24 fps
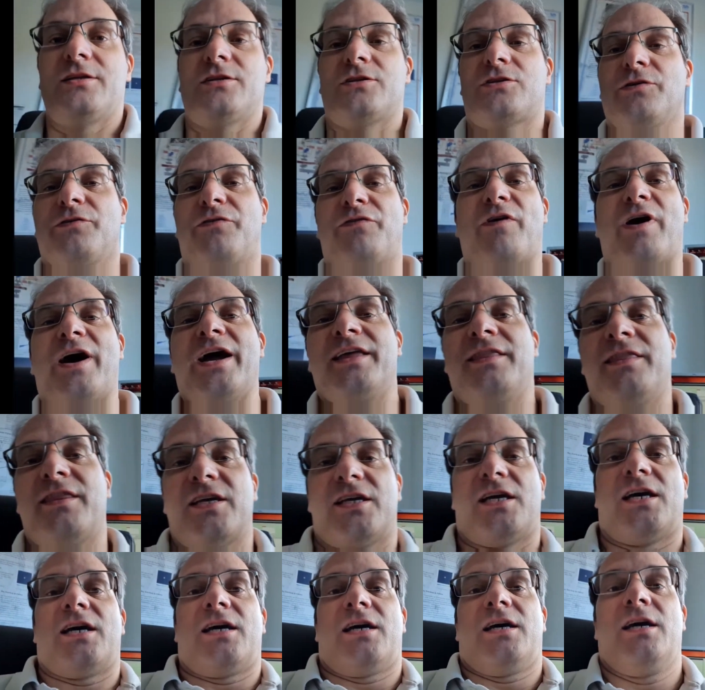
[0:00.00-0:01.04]
To find
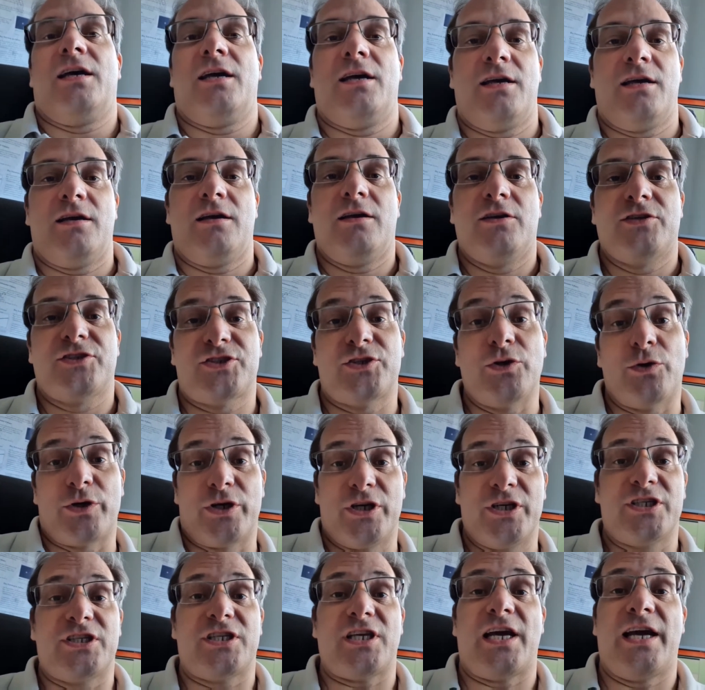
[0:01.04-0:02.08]
the
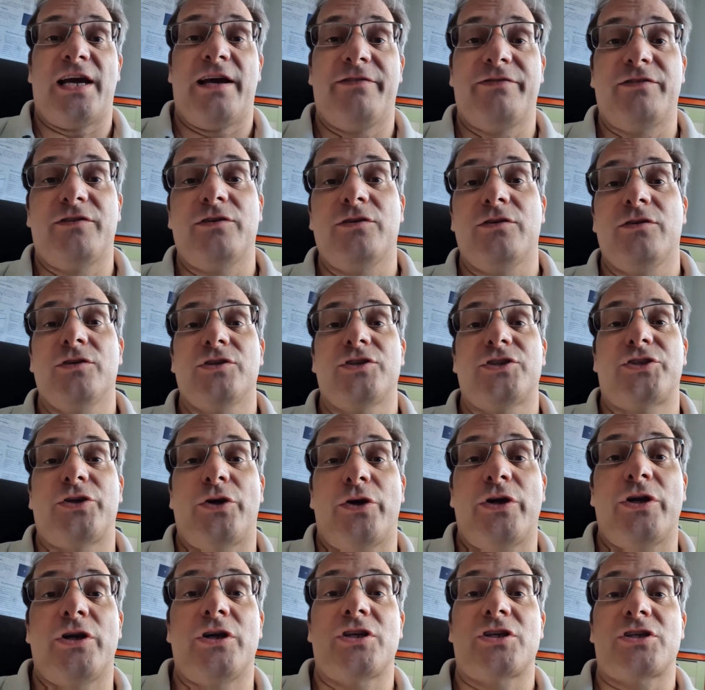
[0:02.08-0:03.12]
source, I have to
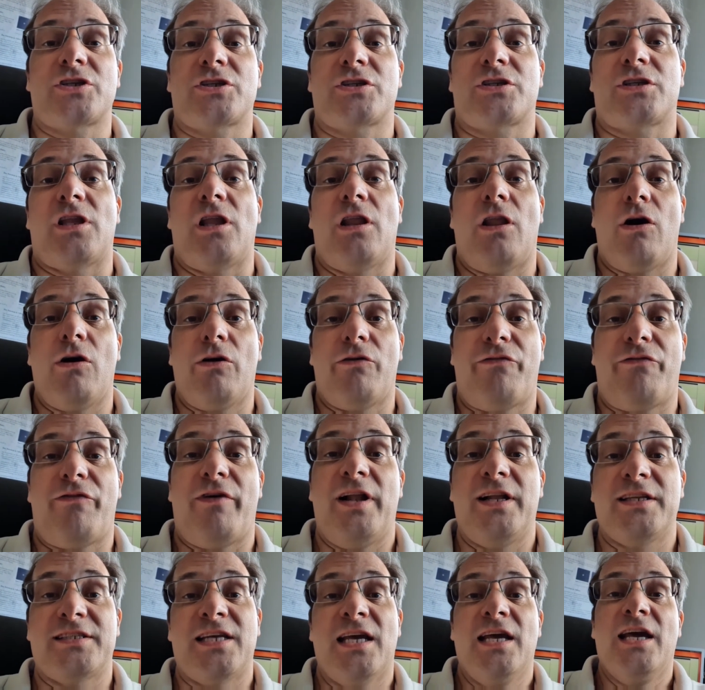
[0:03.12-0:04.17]
search the log
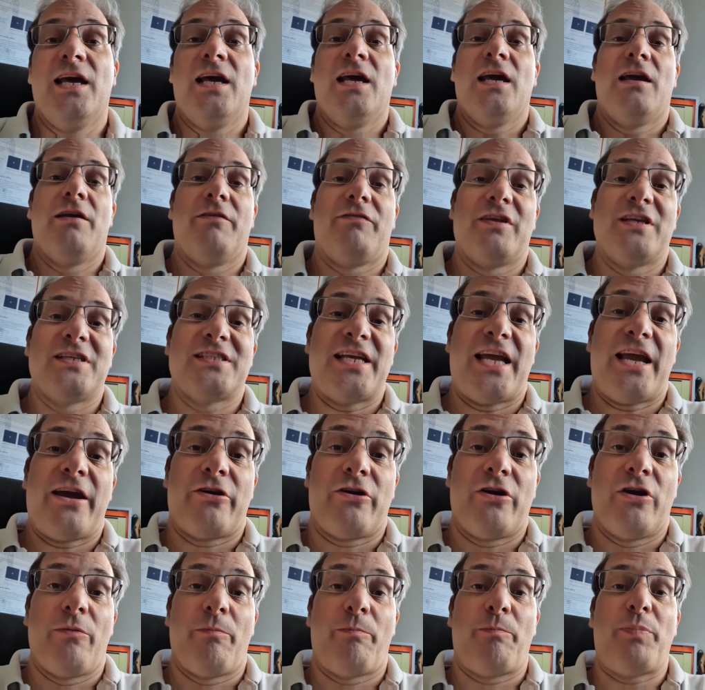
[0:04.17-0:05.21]
files if this
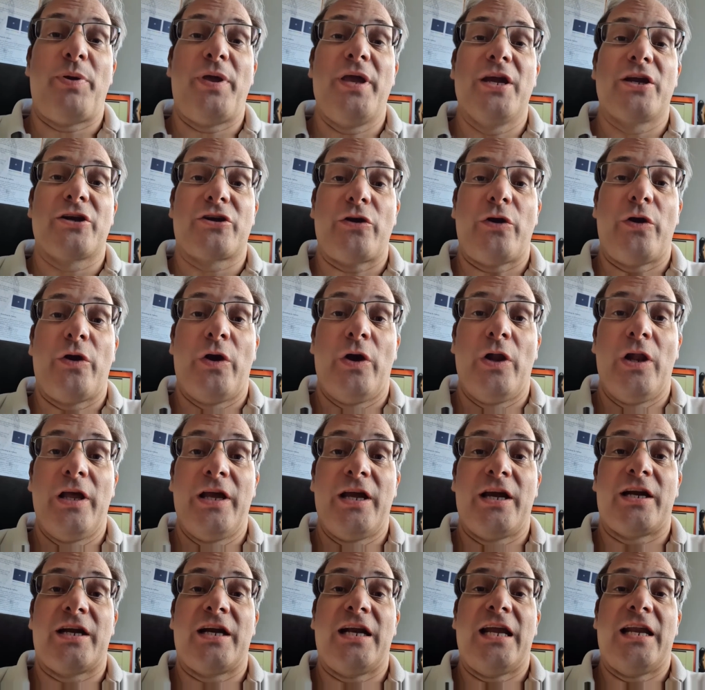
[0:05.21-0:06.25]
error appeared
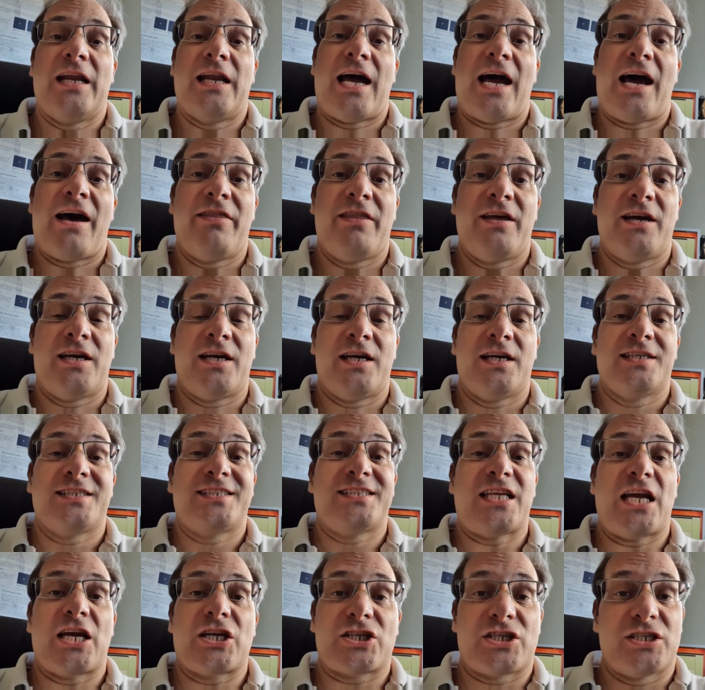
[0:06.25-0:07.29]
earlier in other
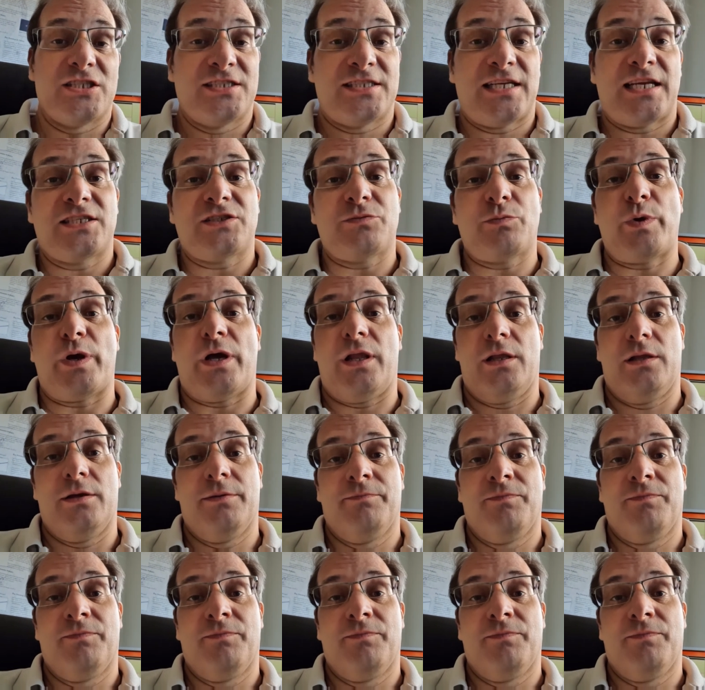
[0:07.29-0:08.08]
sessions as well.